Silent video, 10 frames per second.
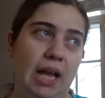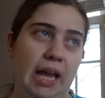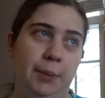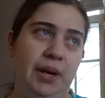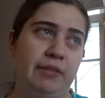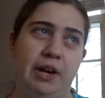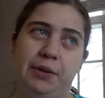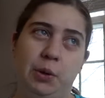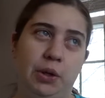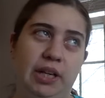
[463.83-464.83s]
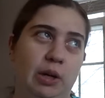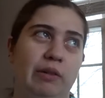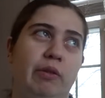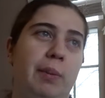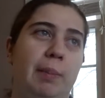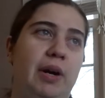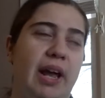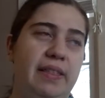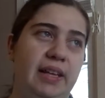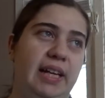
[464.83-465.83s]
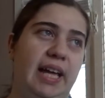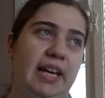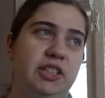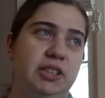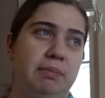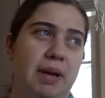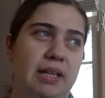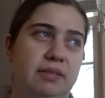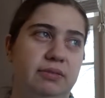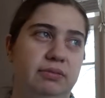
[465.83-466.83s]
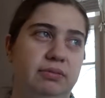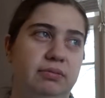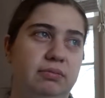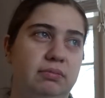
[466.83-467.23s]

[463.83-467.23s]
And whatever I recorded, I don't even remember. I think I actually might have,